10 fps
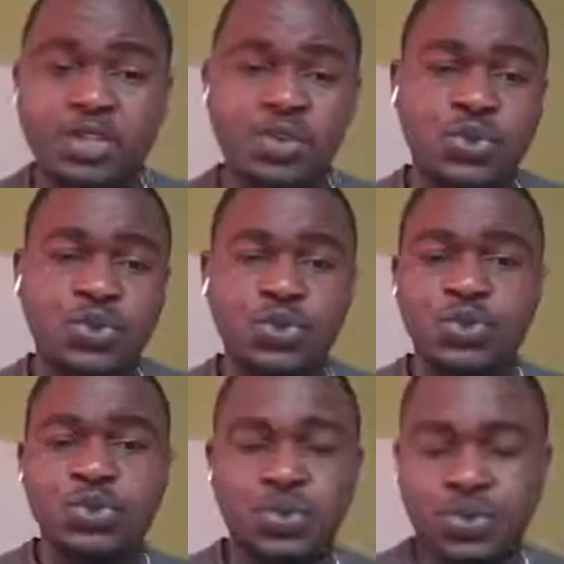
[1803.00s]
to
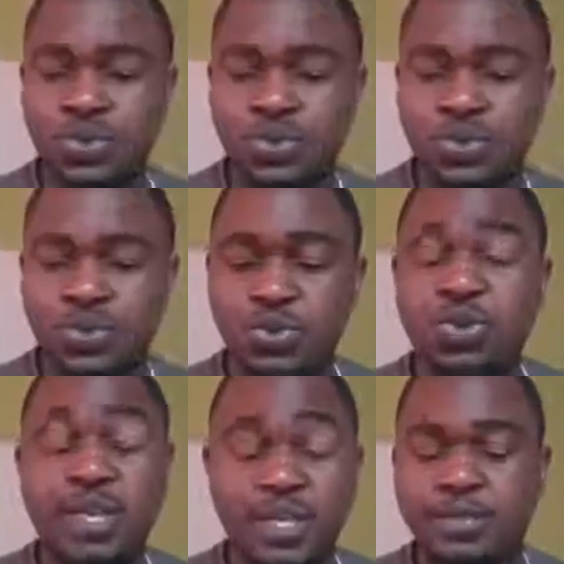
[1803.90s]

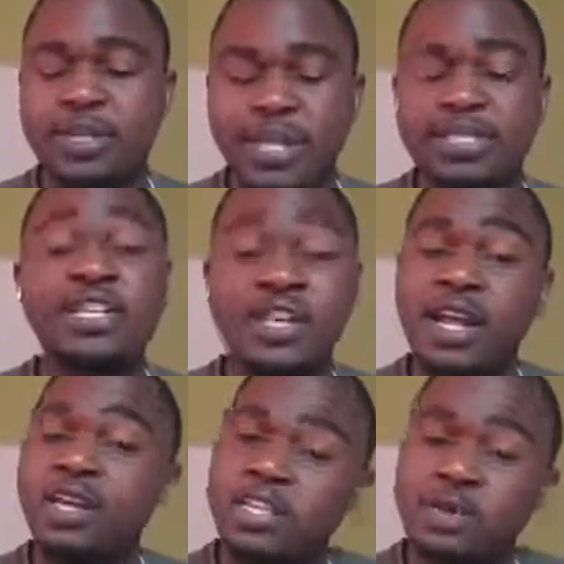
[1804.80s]
there's it's actually
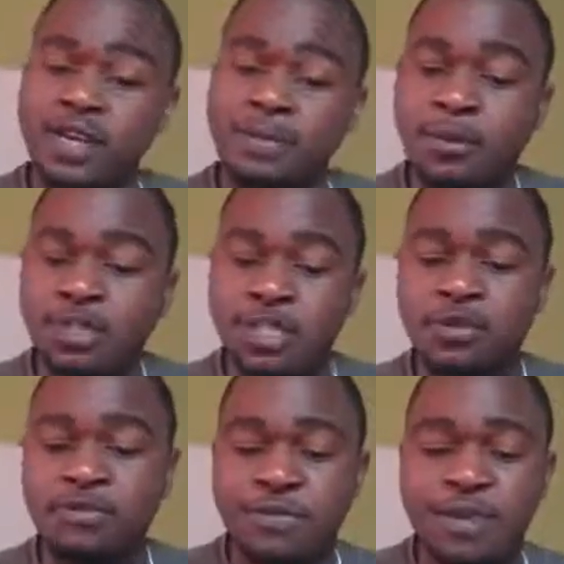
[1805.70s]
underway project of